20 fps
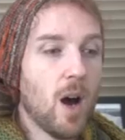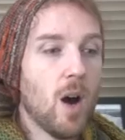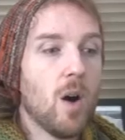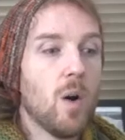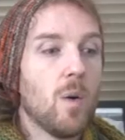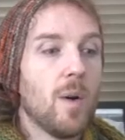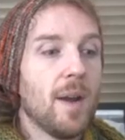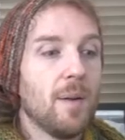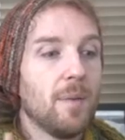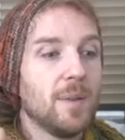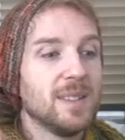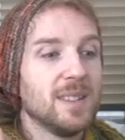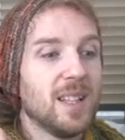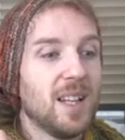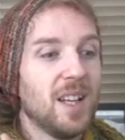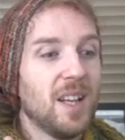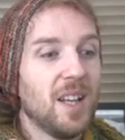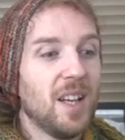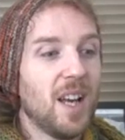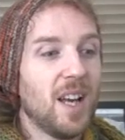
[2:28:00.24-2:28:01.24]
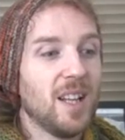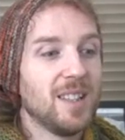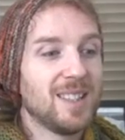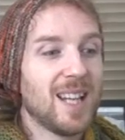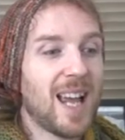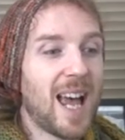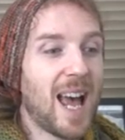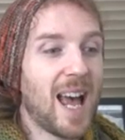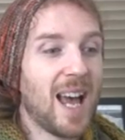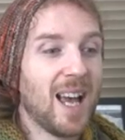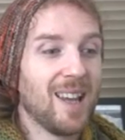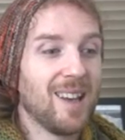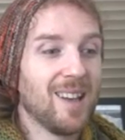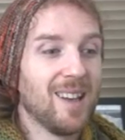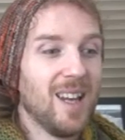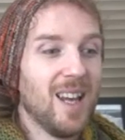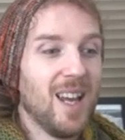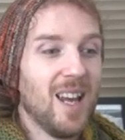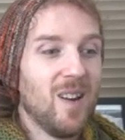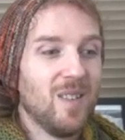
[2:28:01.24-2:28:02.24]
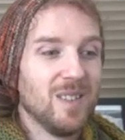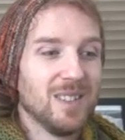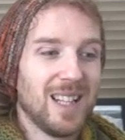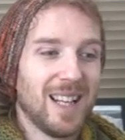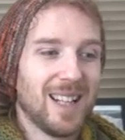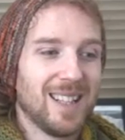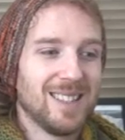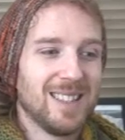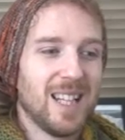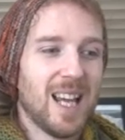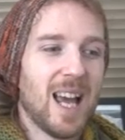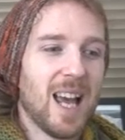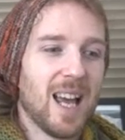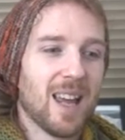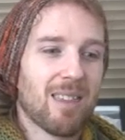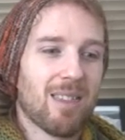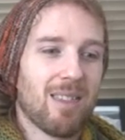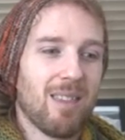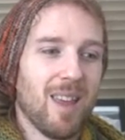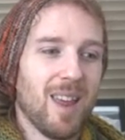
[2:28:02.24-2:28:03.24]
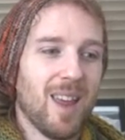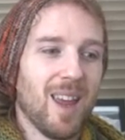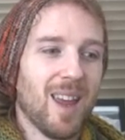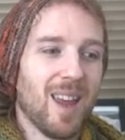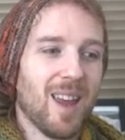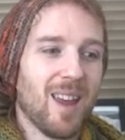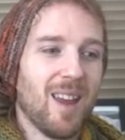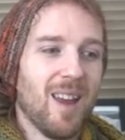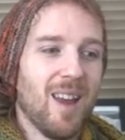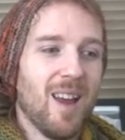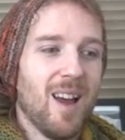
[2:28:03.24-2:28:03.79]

Oh, it was a tag. It was like a tag thing.